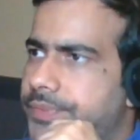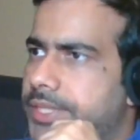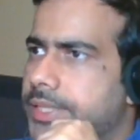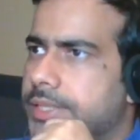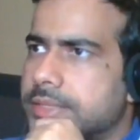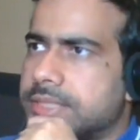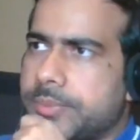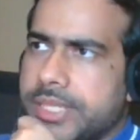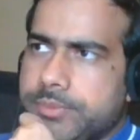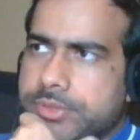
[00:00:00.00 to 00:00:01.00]
Right. And
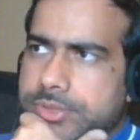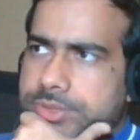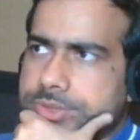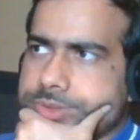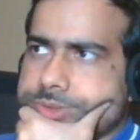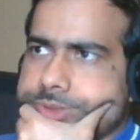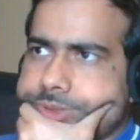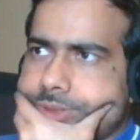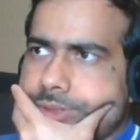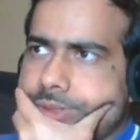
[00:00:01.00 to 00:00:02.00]
sometimes
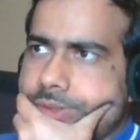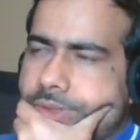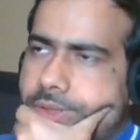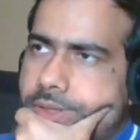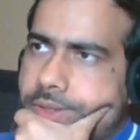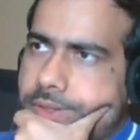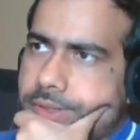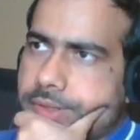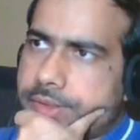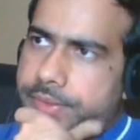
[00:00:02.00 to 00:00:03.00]

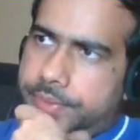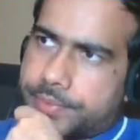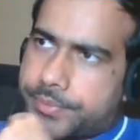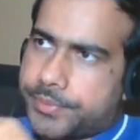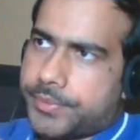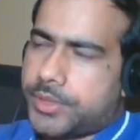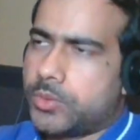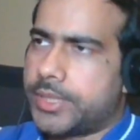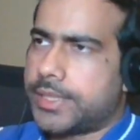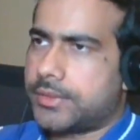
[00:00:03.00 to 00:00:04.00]

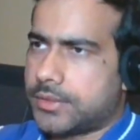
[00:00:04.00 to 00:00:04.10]
you get